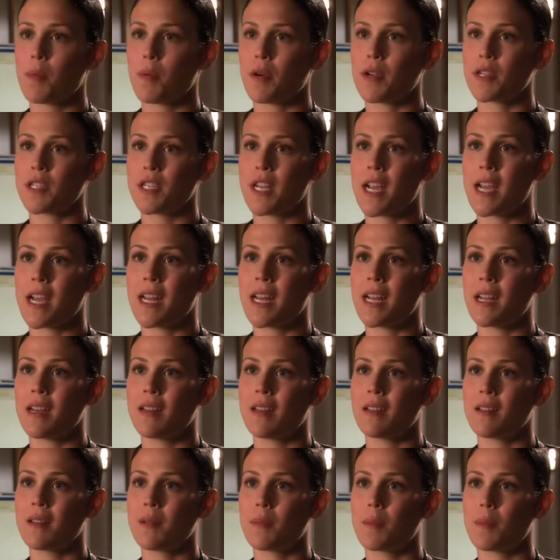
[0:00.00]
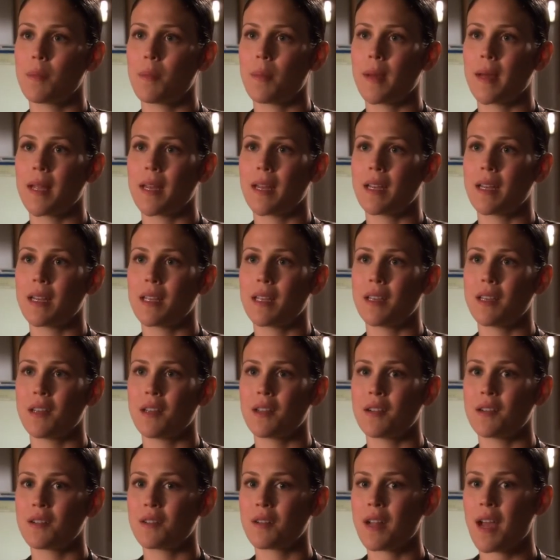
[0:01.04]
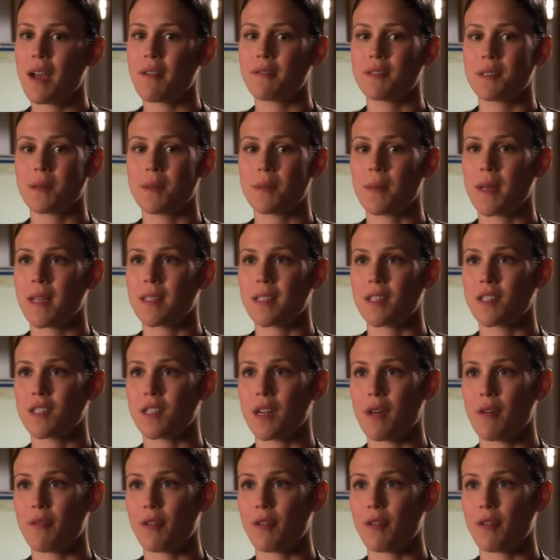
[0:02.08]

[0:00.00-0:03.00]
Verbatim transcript: appreciate it, but you don't have to make such an